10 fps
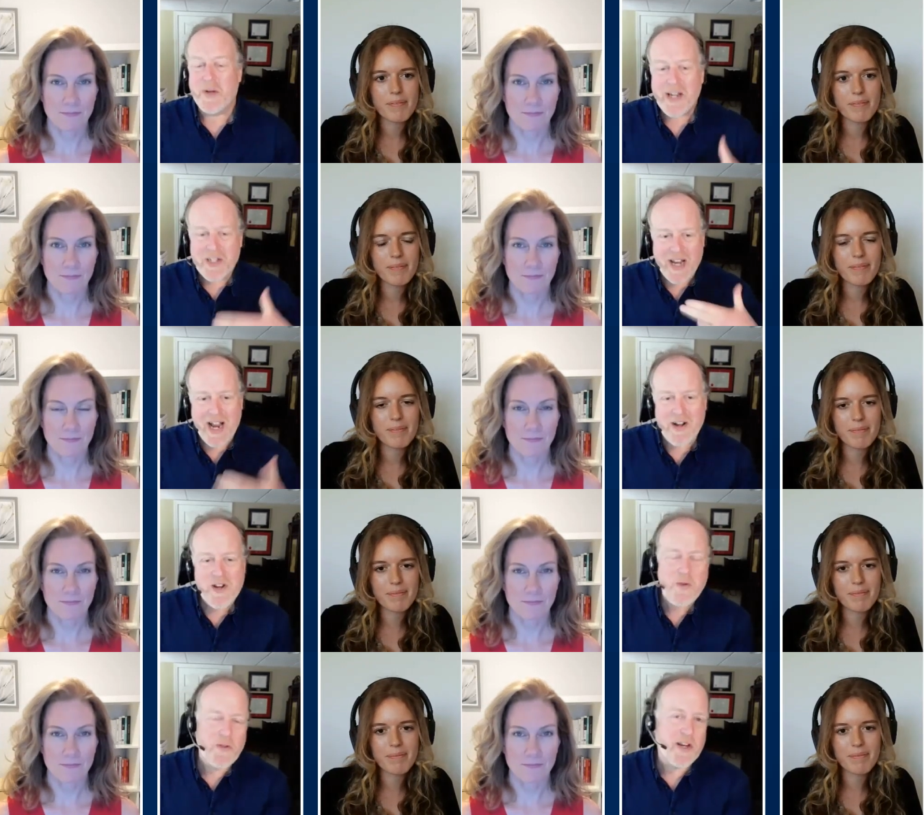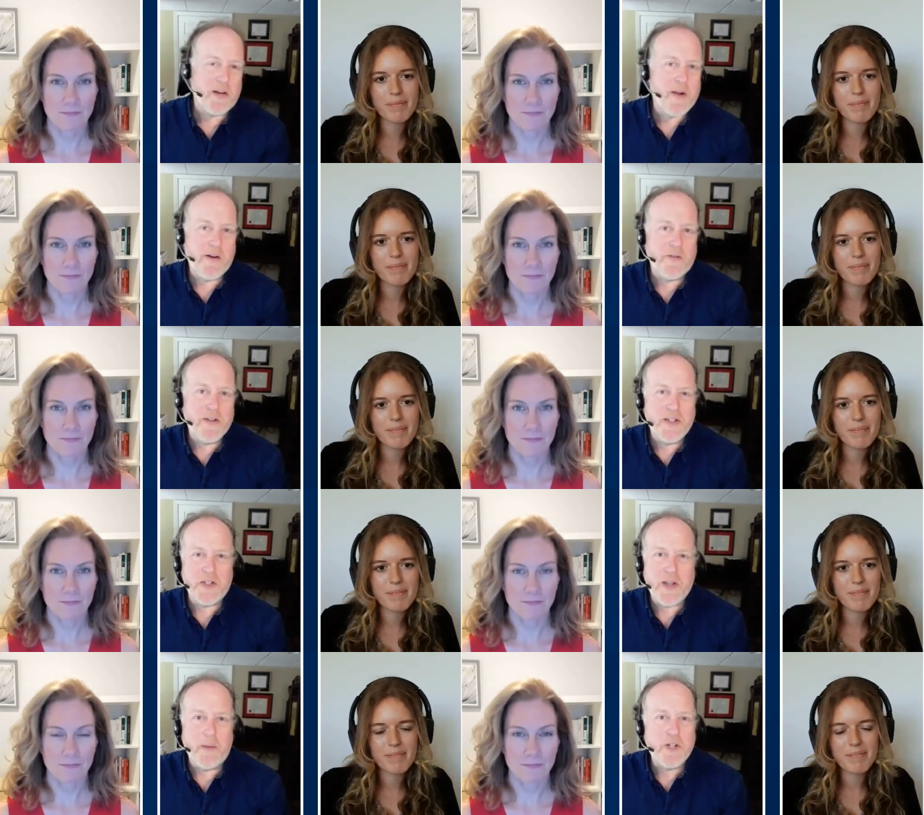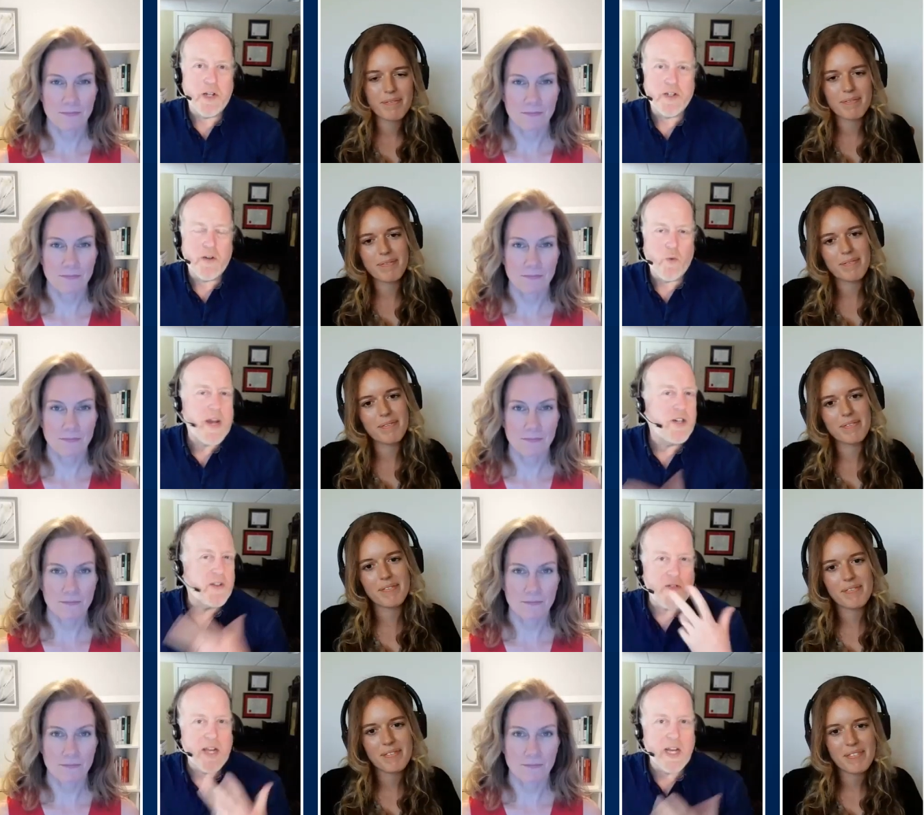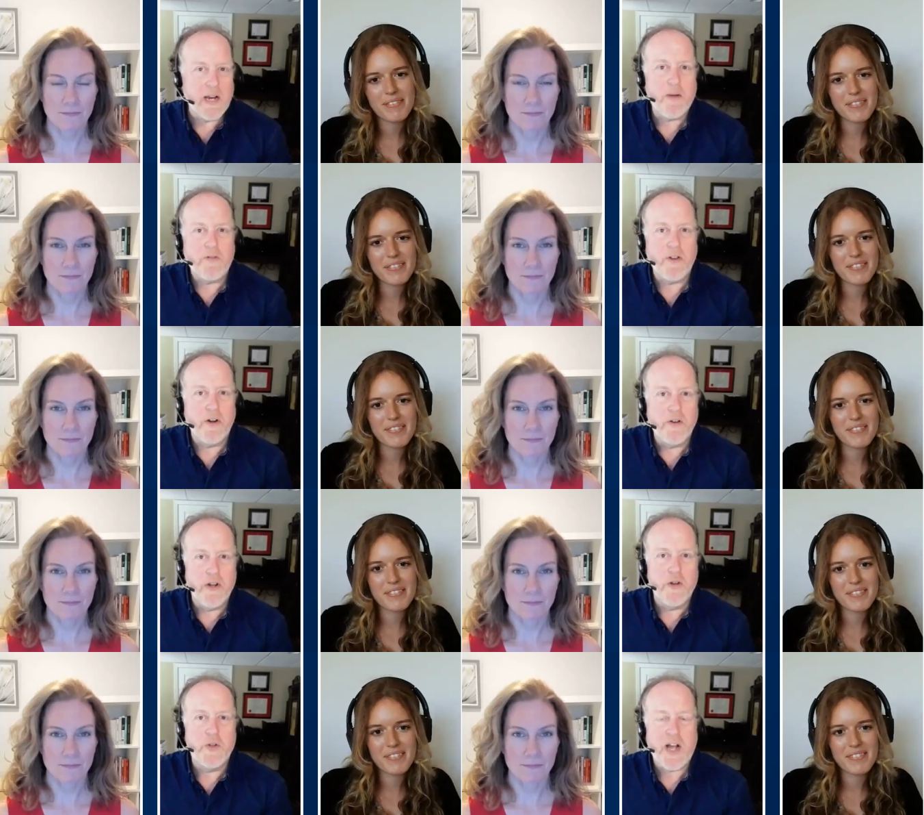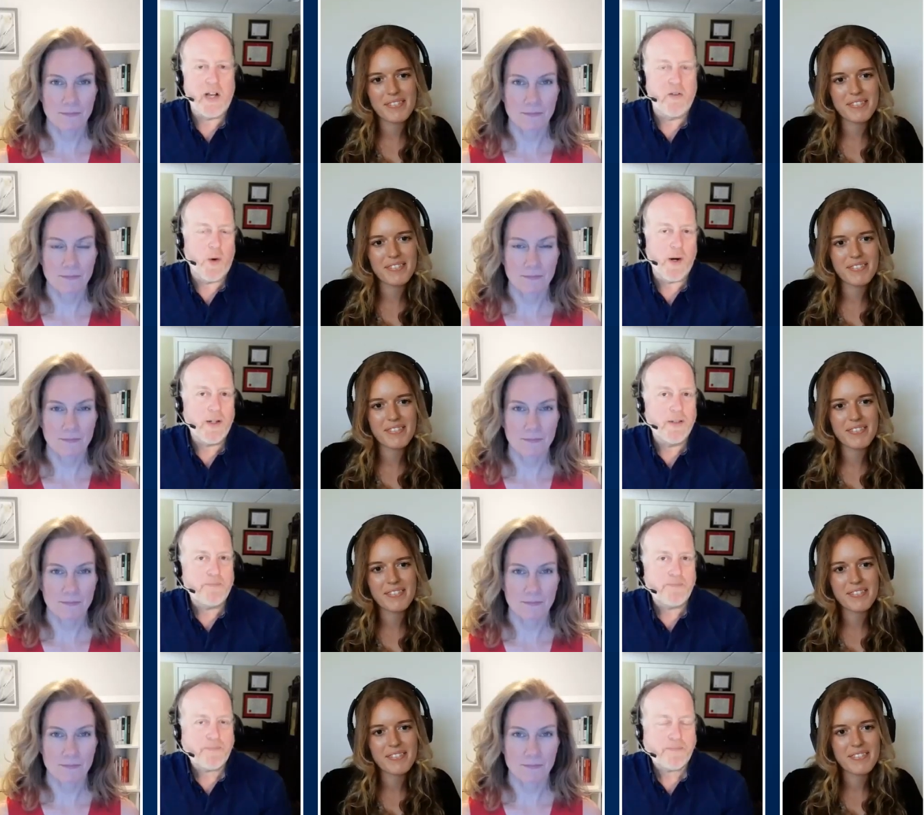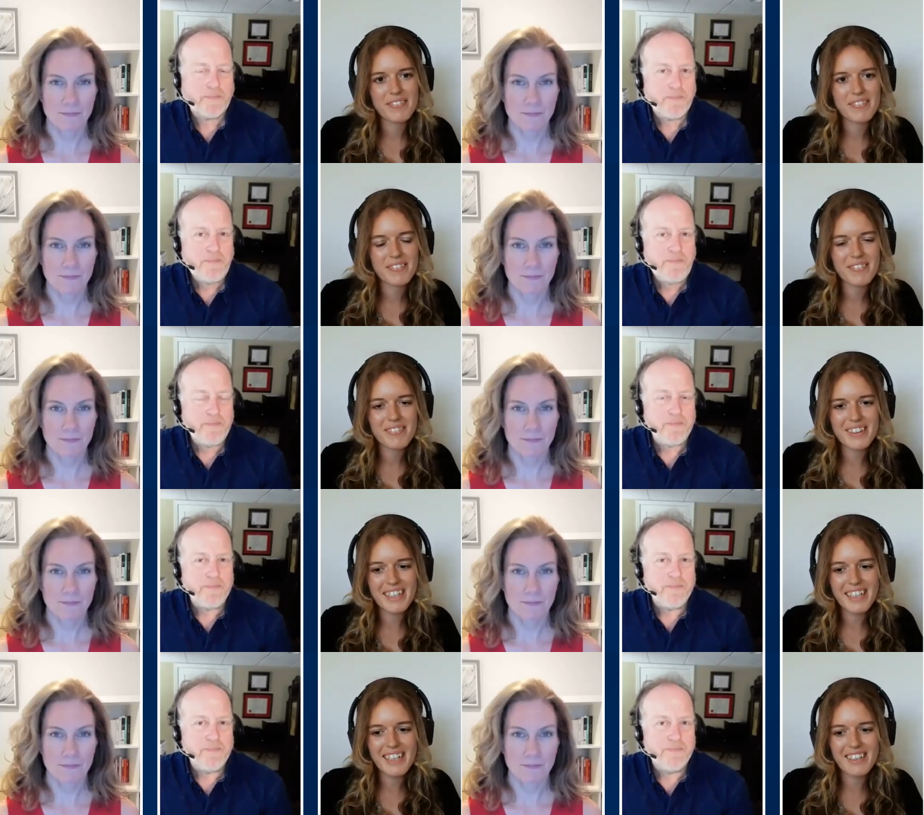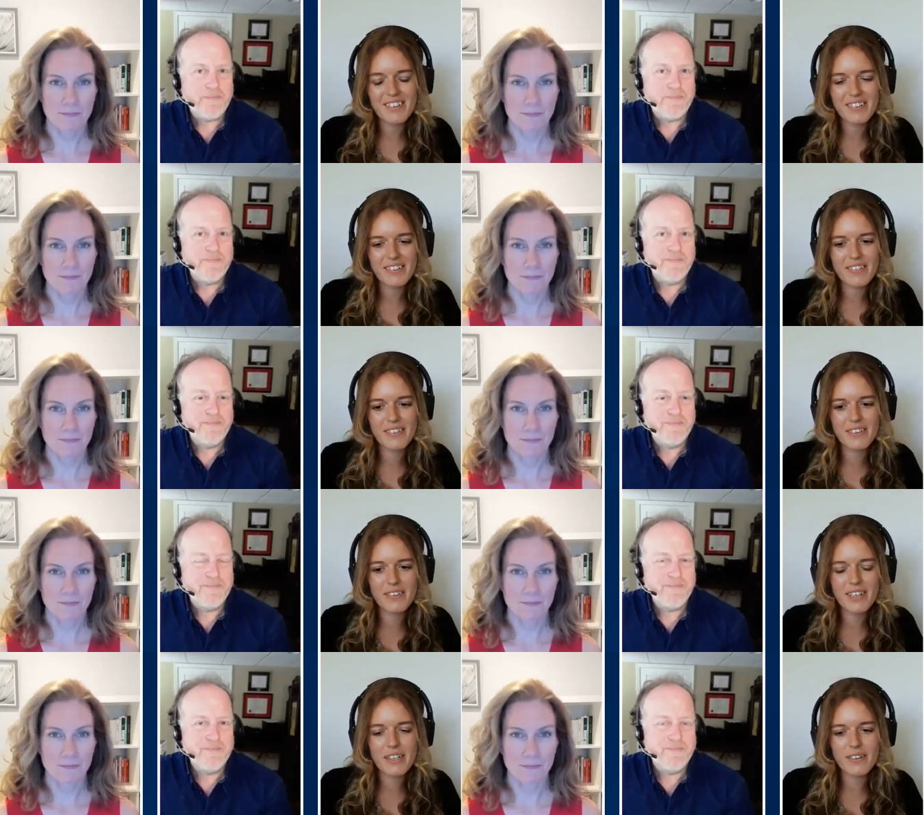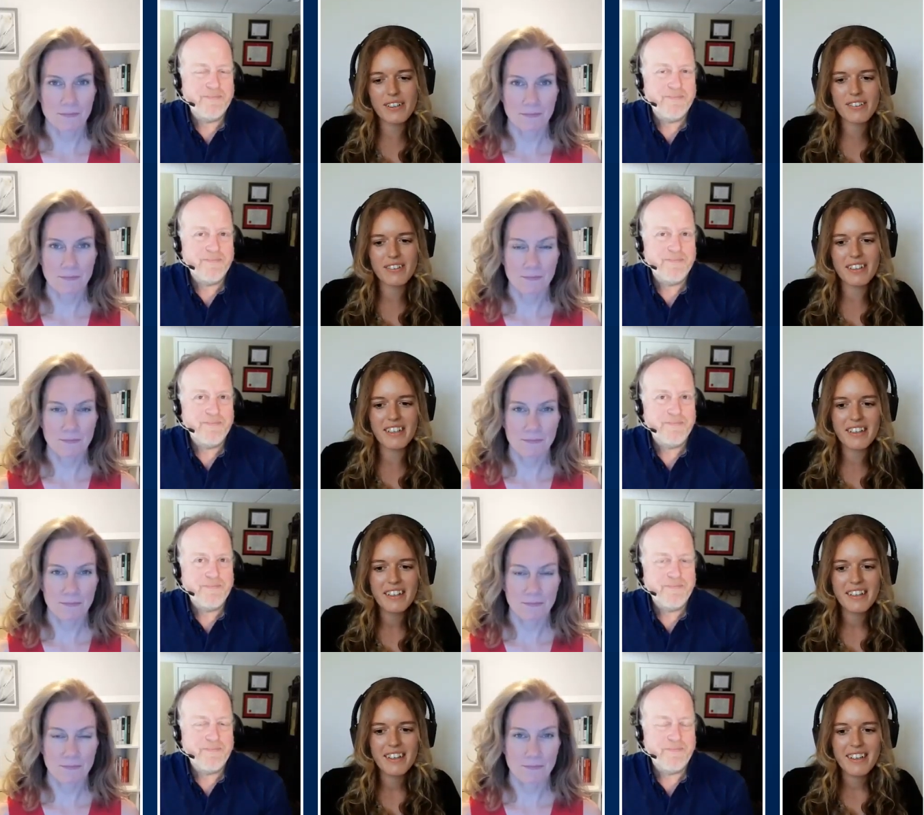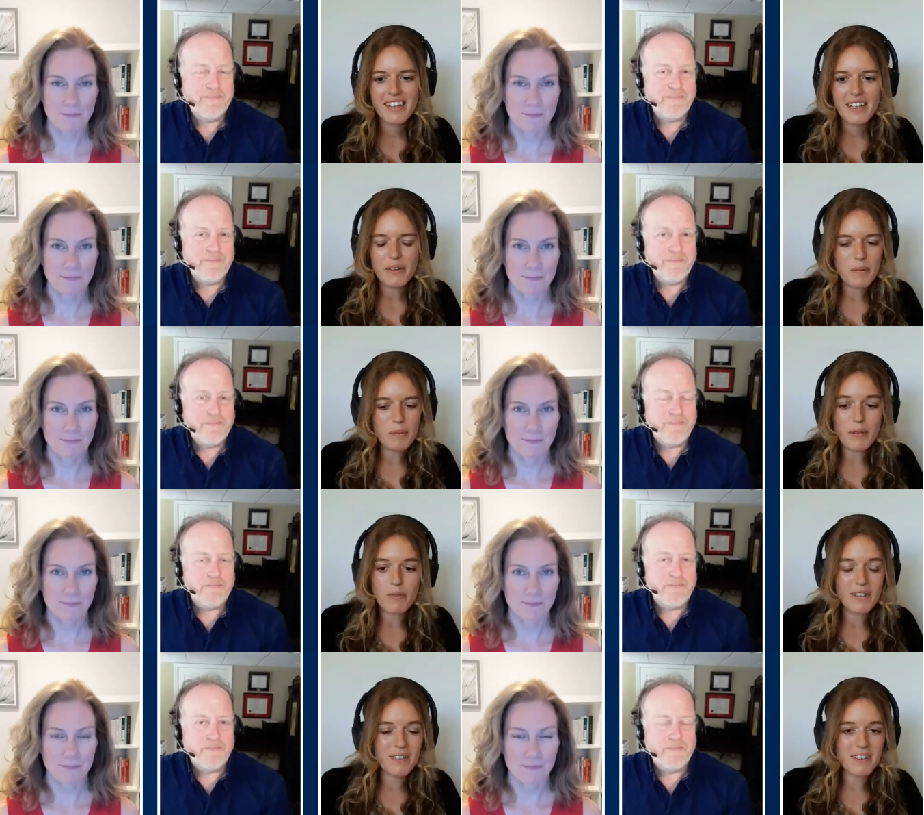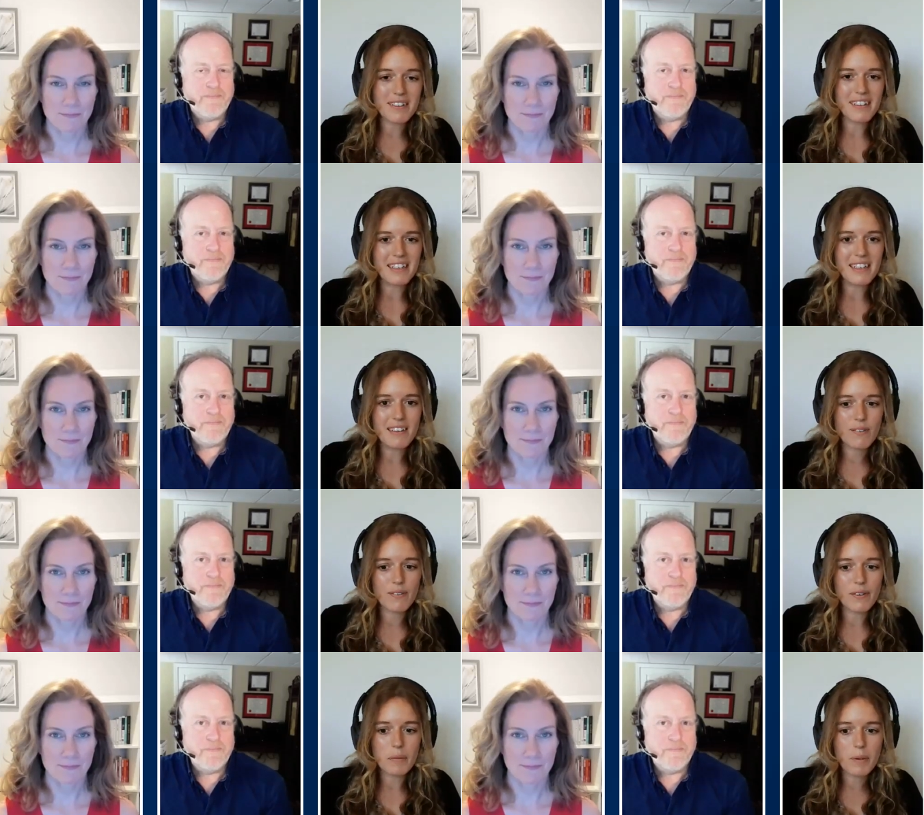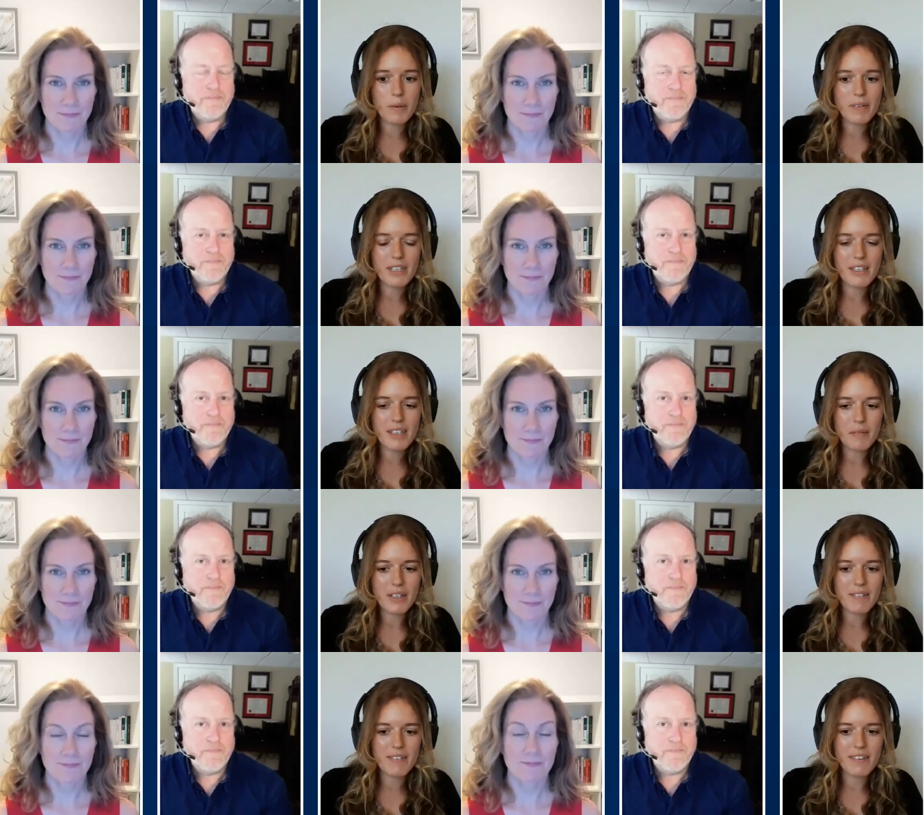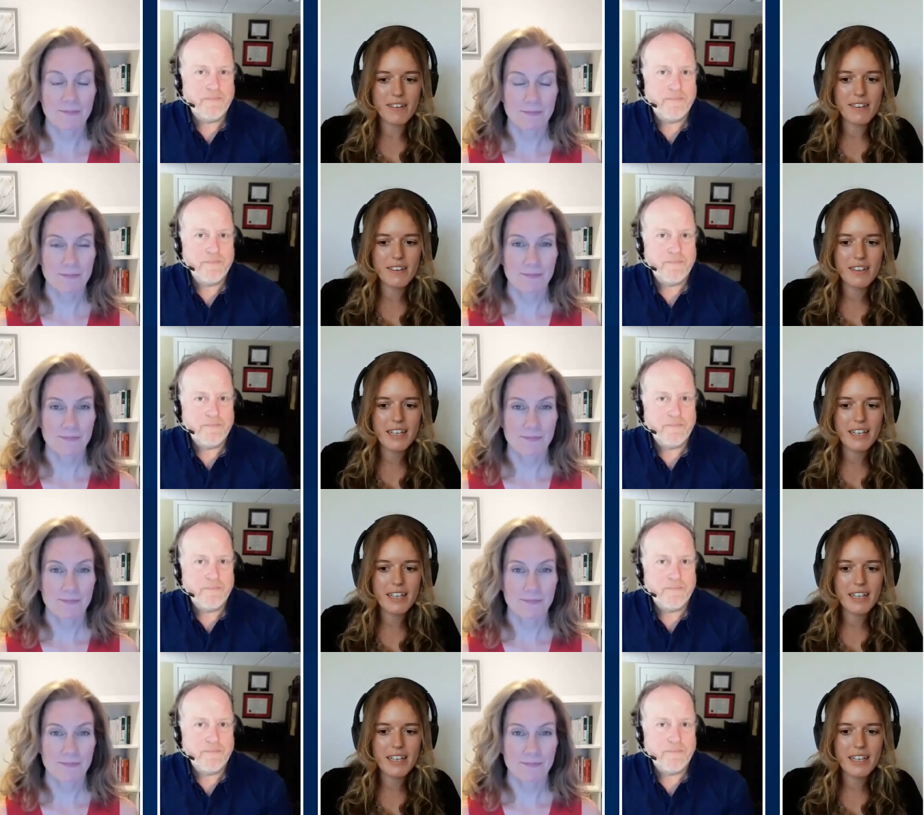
Speaker 1: So, Alexia, how do you think about these assumptions and ways of thinking about the, the new style of work?
Speaker 2: Yeah, sure. It's a great question. And you know, we've been researching this for probably coming up to